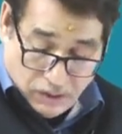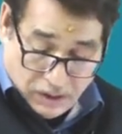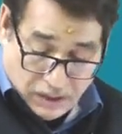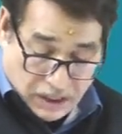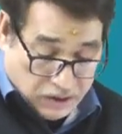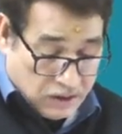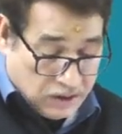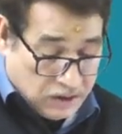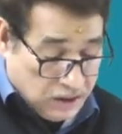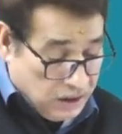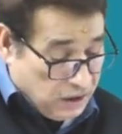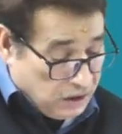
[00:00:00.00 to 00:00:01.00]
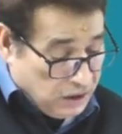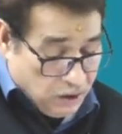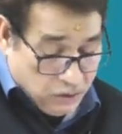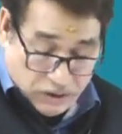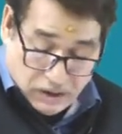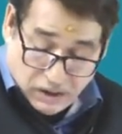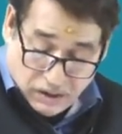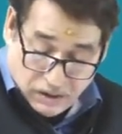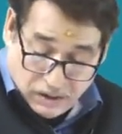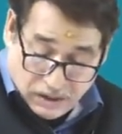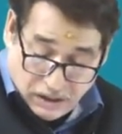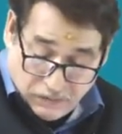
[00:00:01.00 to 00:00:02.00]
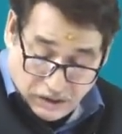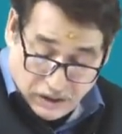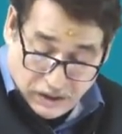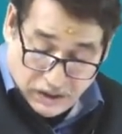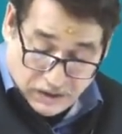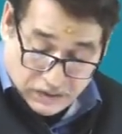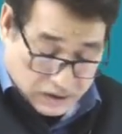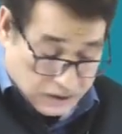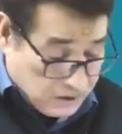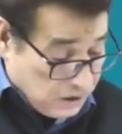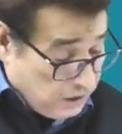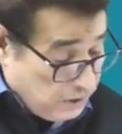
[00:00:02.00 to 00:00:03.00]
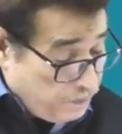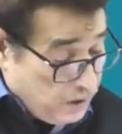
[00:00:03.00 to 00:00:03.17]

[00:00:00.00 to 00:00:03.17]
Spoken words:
get this 30,760.